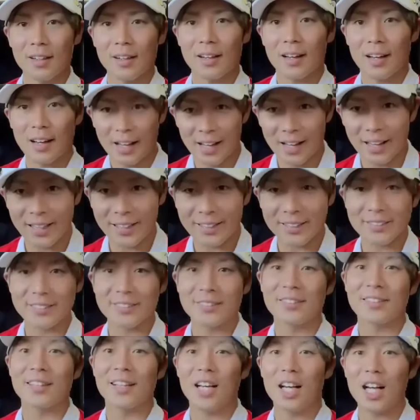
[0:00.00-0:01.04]
Hi,
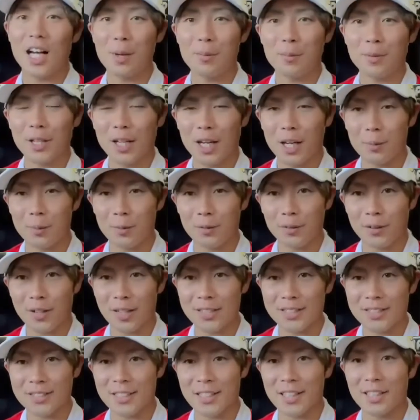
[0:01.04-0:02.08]
I'm Takamoto
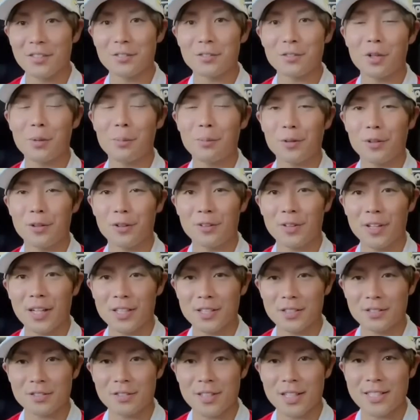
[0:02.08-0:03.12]
Katsuta from TOYOTA
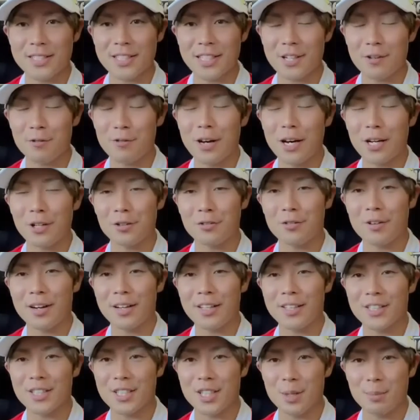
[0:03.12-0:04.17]
GAZOO Racing World
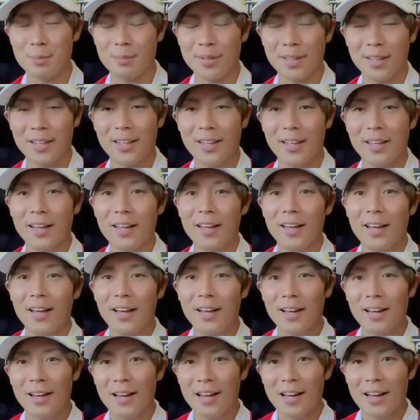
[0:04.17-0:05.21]
Rally Team.
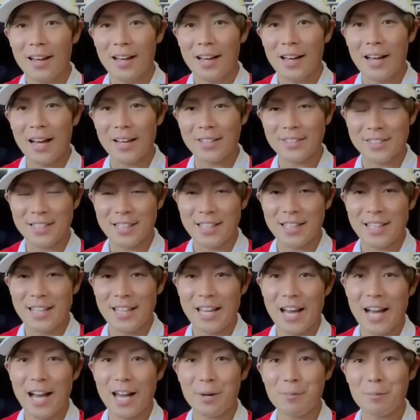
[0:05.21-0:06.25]

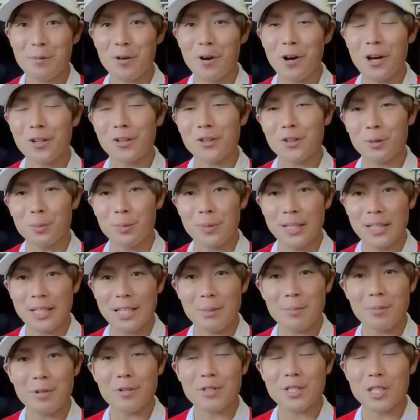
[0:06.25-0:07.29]
Actually, I am going to
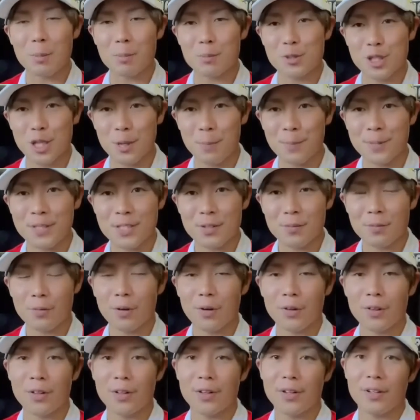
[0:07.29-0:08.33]
give you some tips
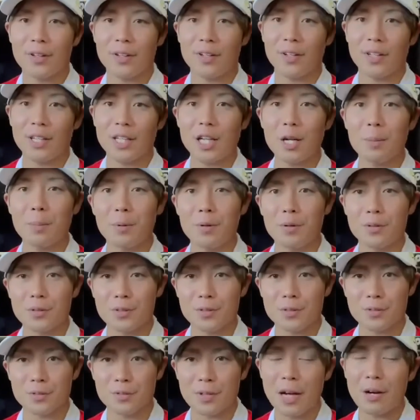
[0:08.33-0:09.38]
for the
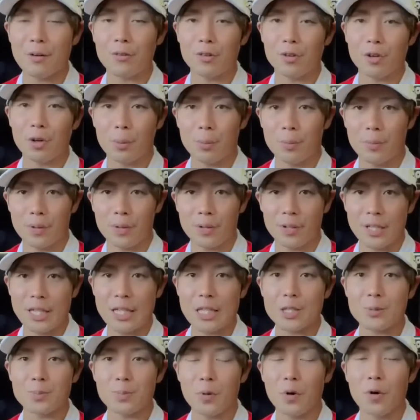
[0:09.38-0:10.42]
11th round of
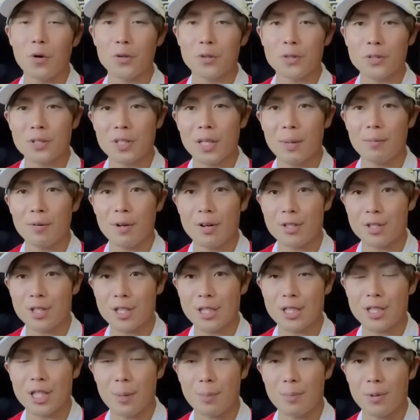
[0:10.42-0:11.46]
eSports
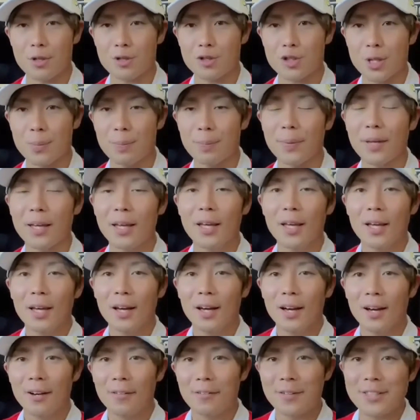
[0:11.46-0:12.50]
WRC Championship,
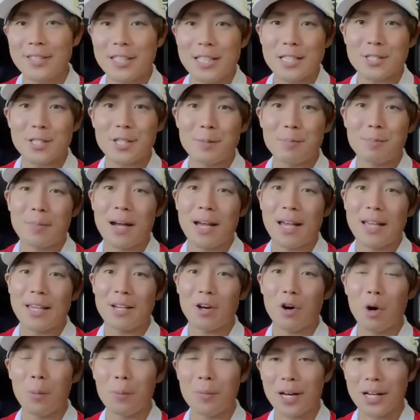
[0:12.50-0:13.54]
which is in my
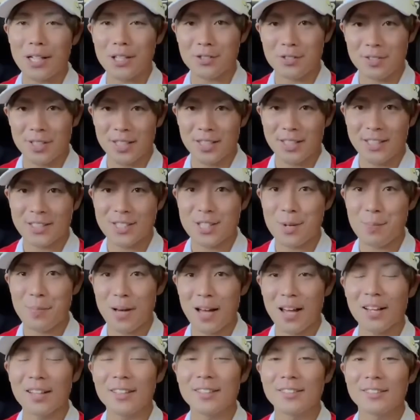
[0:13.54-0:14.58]
home country,
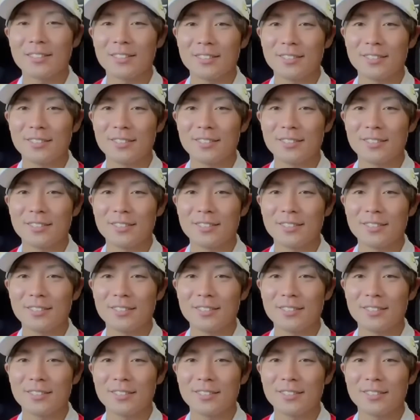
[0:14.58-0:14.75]
Japan.